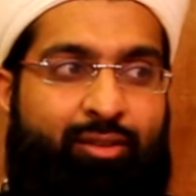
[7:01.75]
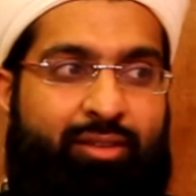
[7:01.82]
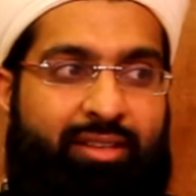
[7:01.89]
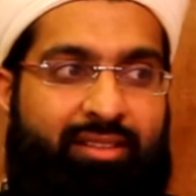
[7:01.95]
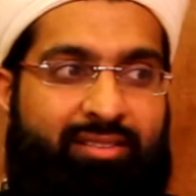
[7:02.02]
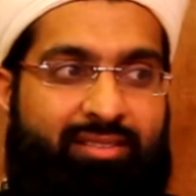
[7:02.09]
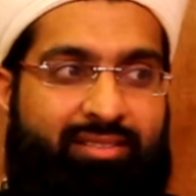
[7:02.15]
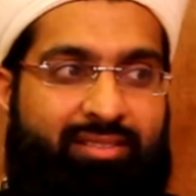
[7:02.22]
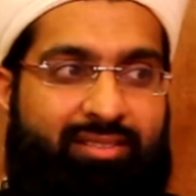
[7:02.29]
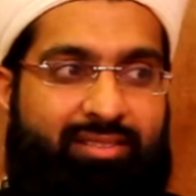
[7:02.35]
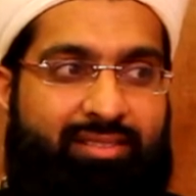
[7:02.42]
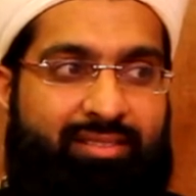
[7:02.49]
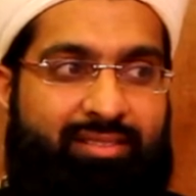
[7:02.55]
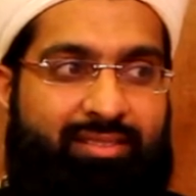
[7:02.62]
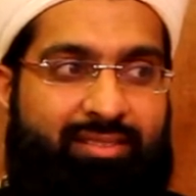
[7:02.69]
taste,
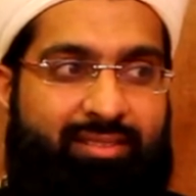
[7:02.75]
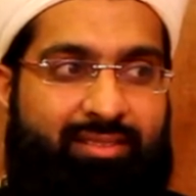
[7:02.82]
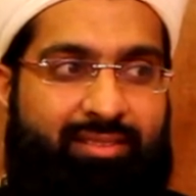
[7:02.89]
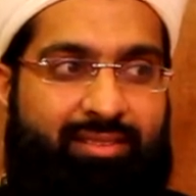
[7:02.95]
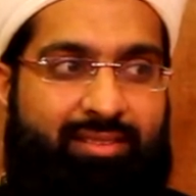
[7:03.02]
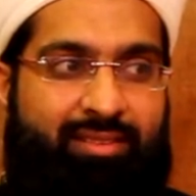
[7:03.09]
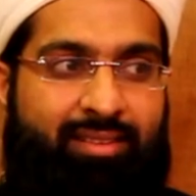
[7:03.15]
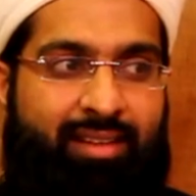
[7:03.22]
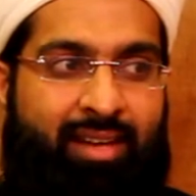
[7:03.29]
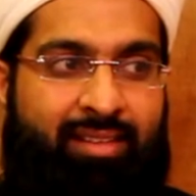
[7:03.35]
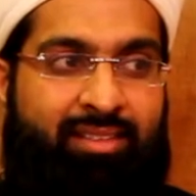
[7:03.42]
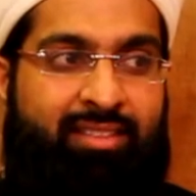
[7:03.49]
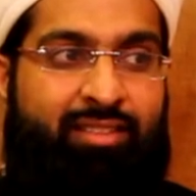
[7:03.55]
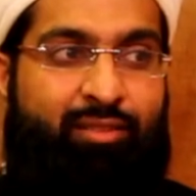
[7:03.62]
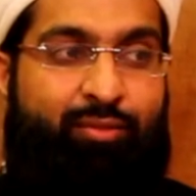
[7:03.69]
and
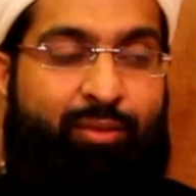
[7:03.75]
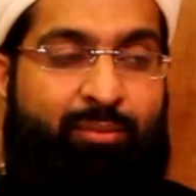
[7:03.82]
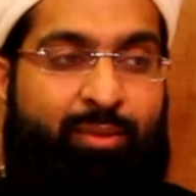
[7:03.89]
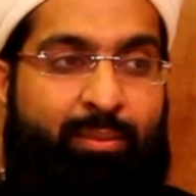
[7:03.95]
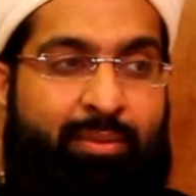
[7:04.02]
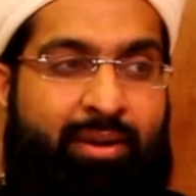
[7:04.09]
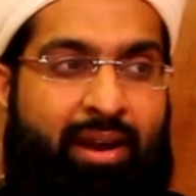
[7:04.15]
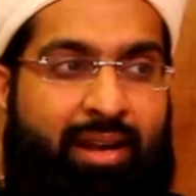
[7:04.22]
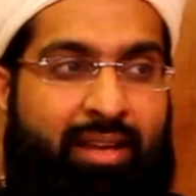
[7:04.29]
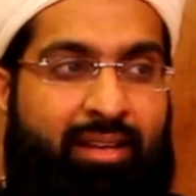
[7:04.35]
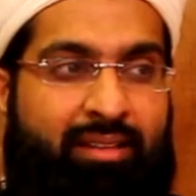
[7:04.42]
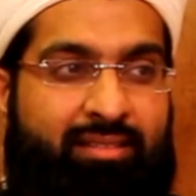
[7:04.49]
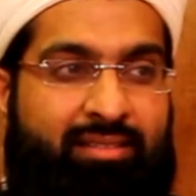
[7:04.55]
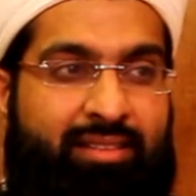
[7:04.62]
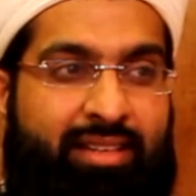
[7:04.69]
this is from the
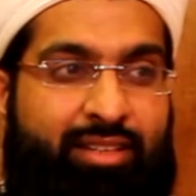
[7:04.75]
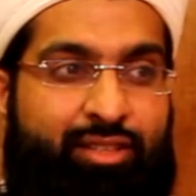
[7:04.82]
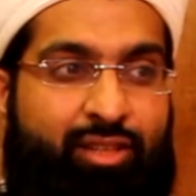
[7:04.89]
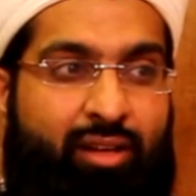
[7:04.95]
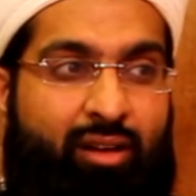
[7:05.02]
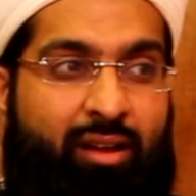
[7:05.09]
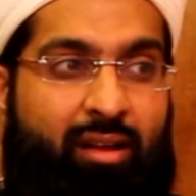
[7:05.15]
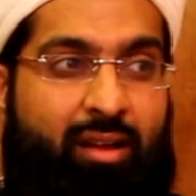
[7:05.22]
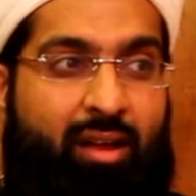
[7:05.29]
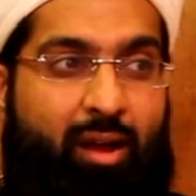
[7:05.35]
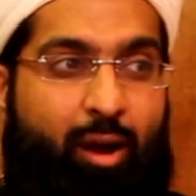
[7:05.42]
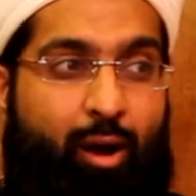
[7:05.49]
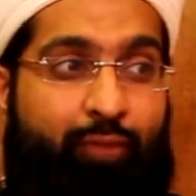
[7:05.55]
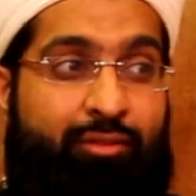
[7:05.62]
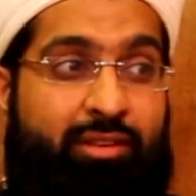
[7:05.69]
miraculous nature
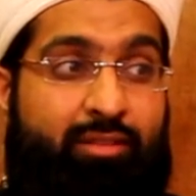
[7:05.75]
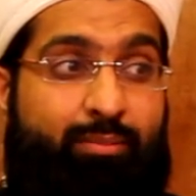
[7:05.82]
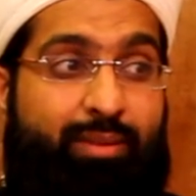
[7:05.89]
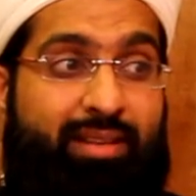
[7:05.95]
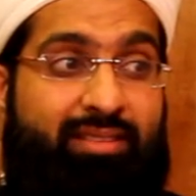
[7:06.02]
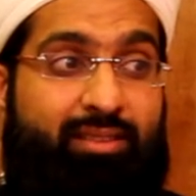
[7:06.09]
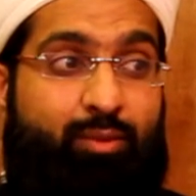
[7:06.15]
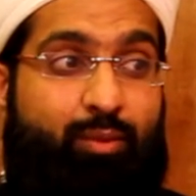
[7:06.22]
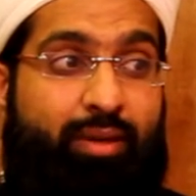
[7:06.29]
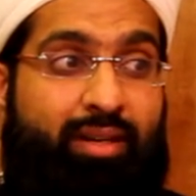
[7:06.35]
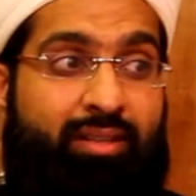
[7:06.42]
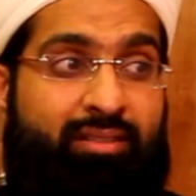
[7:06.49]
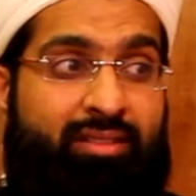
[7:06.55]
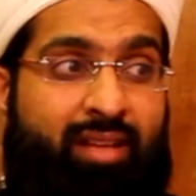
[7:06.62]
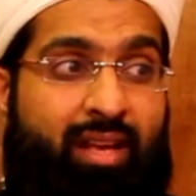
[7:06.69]
of his blessed
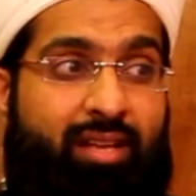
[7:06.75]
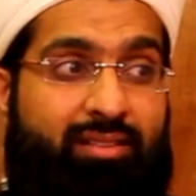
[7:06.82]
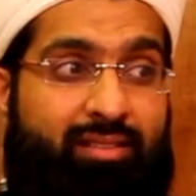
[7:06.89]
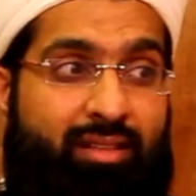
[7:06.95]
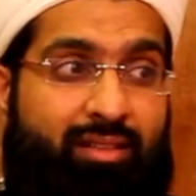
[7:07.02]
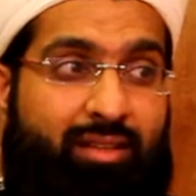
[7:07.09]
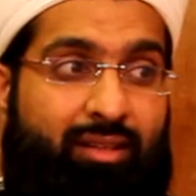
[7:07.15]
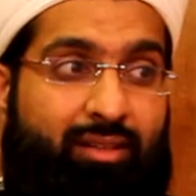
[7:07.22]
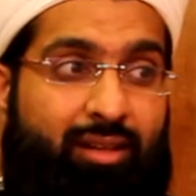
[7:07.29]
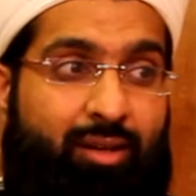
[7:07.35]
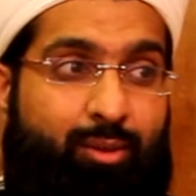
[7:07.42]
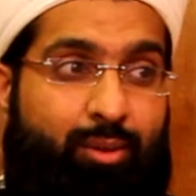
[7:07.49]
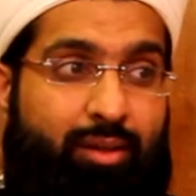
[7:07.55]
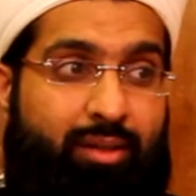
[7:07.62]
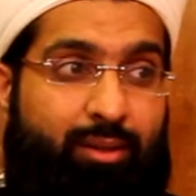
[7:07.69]
words
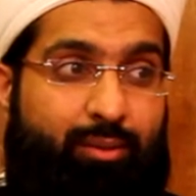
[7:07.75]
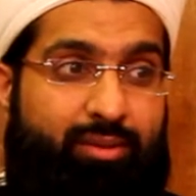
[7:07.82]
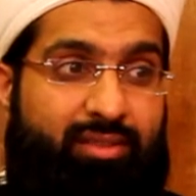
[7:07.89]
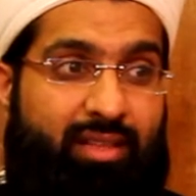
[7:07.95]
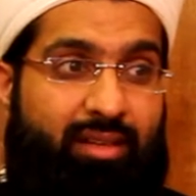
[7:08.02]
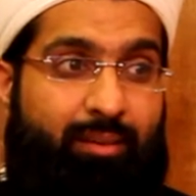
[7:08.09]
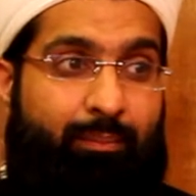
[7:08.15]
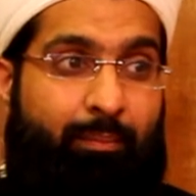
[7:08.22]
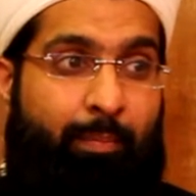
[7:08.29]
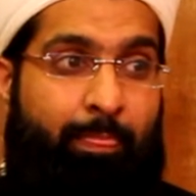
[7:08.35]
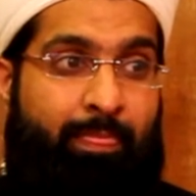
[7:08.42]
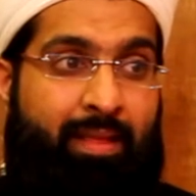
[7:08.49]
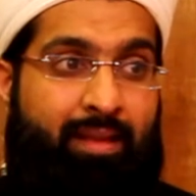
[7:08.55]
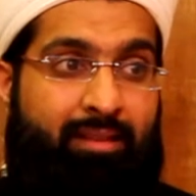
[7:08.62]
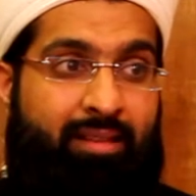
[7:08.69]
sallallahu alaihi wasallam,
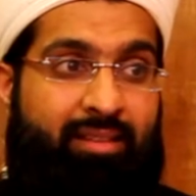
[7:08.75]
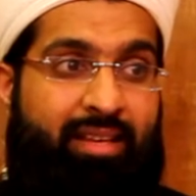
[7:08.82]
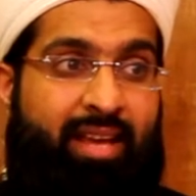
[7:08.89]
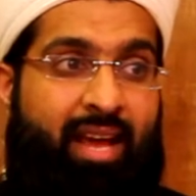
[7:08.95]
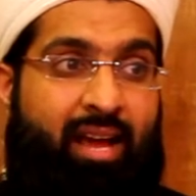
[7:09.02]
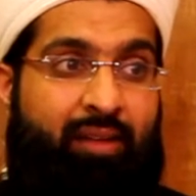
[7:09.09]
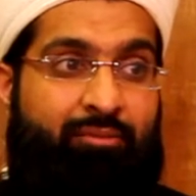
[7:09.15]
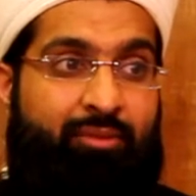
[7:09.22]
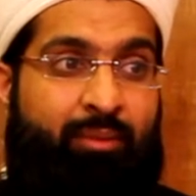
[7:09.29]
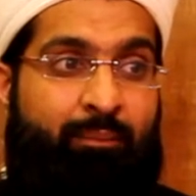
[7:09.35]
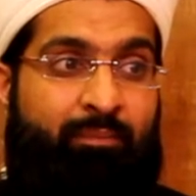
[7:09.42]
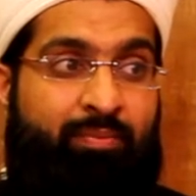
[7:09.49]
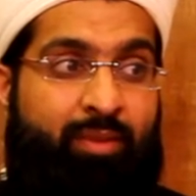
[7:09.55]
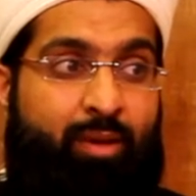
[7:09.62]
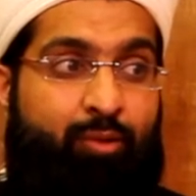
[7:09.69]
that they have
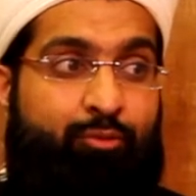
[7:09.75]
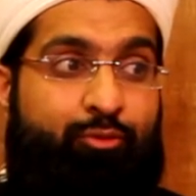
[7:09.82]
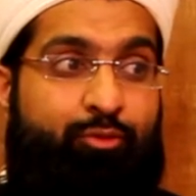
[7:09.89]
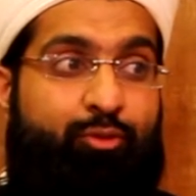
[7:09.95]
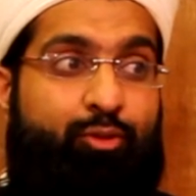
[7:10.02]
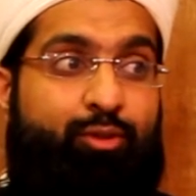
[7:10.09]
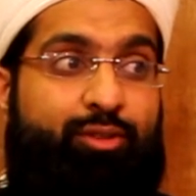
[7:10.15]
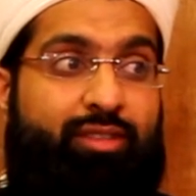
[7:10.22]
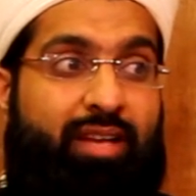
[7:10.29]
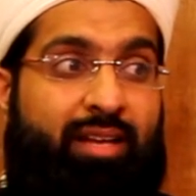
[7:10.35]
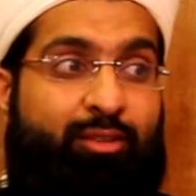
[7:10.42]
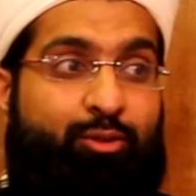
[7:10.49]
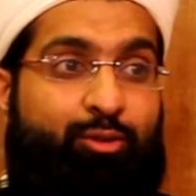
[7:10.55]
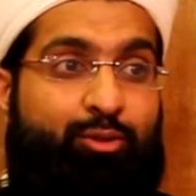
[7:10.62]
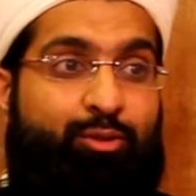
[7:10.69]
fruit
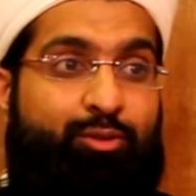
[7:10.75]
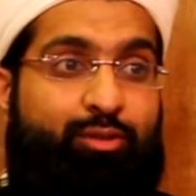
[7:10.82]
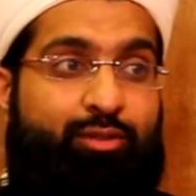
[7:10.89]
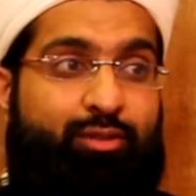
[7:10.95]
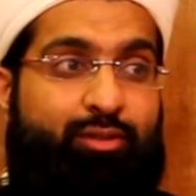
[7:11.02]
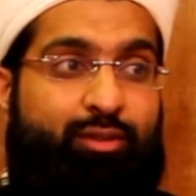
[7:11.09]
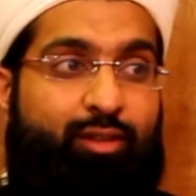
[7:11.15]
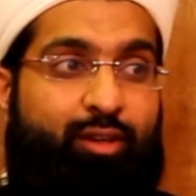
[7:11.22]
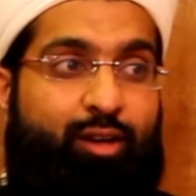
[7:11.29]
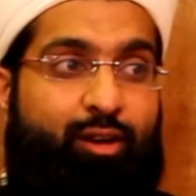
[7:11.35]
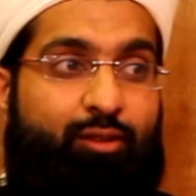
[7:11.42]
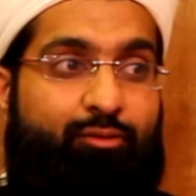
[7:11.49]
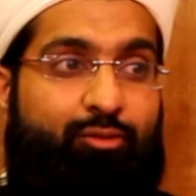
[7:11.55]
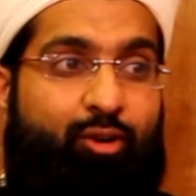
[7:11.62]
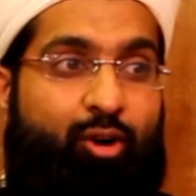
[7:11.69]
and juice
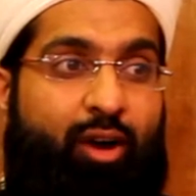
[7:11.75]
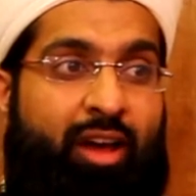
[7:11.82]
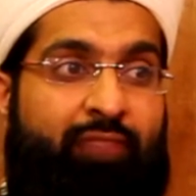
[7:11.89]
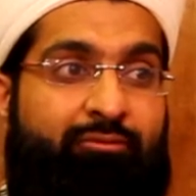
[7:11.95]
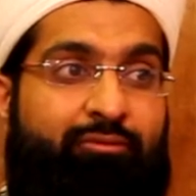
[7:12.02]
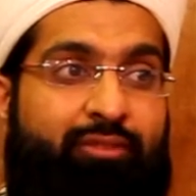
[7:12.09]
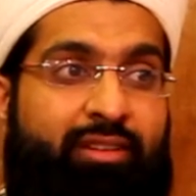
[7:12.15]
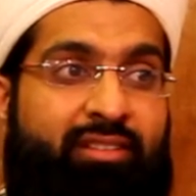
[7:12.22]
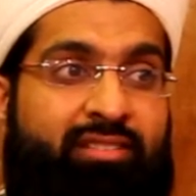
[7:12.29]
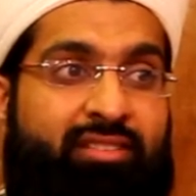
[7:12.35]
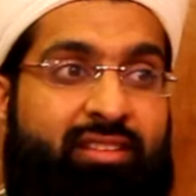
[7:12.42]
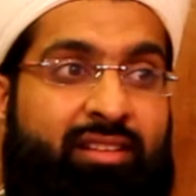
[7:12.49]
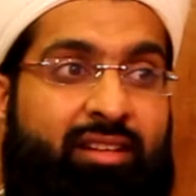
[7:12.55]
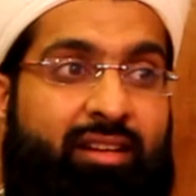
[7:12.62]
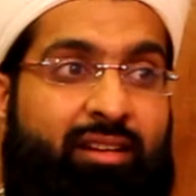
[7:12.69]
for every
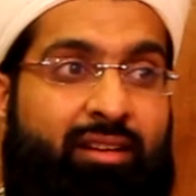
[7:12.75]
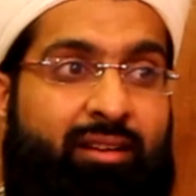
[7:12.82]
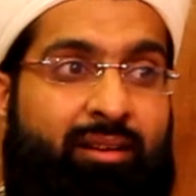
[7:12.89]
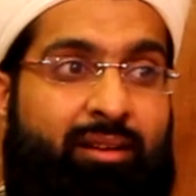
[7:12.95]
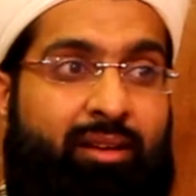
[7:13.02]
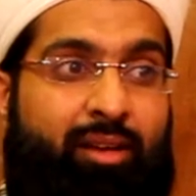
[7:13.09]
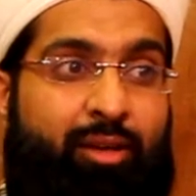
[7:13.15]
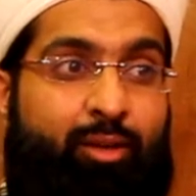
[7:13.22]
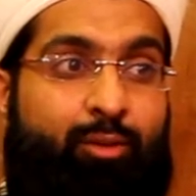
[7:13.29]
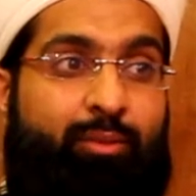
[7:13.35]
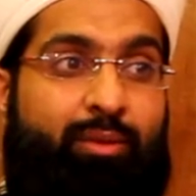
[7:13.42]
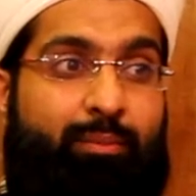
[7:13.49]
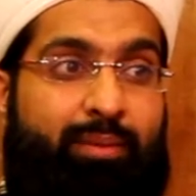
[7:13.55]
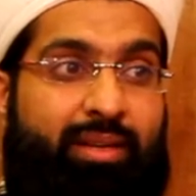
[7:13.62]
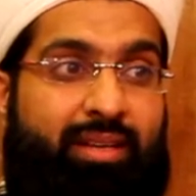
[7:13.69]
single
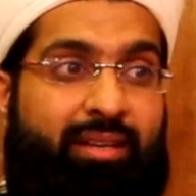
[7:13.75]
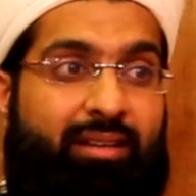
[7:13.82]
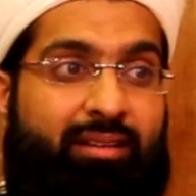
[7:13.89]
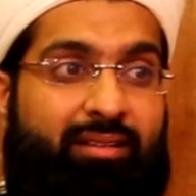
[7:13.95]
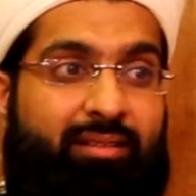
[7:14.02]
human being,